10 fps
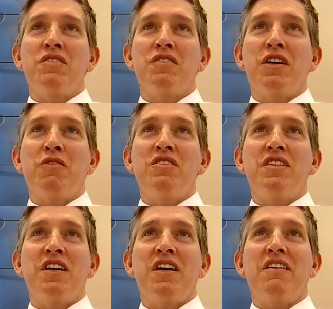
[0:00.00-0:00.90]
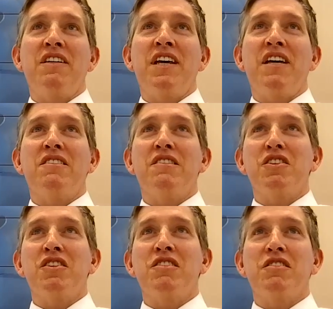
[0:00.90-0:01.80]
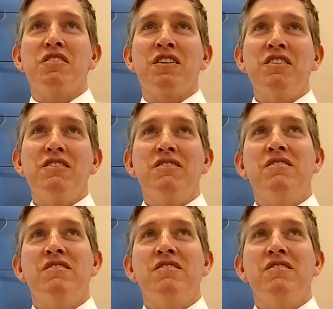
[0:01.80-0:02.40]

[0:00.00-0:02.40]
So I would say, yes, it's a good start.